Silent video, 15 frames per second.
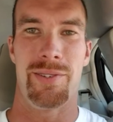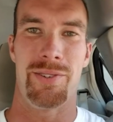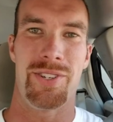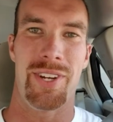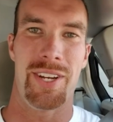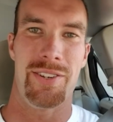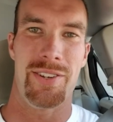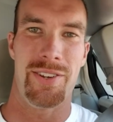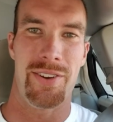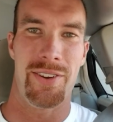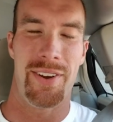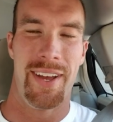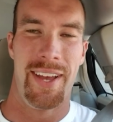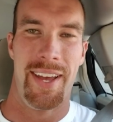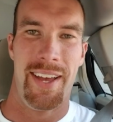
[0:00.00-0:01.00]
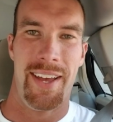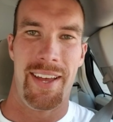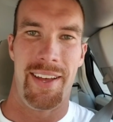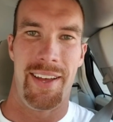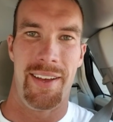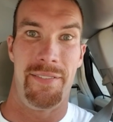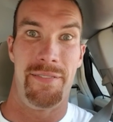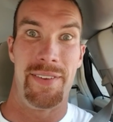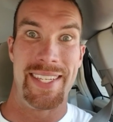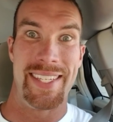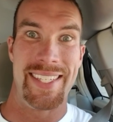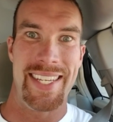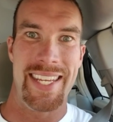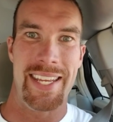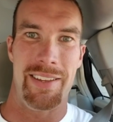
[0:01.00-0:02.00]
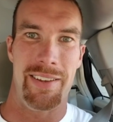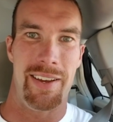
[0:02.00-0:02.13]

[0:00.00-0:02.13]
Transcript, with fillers: And you're changing your uh, physique.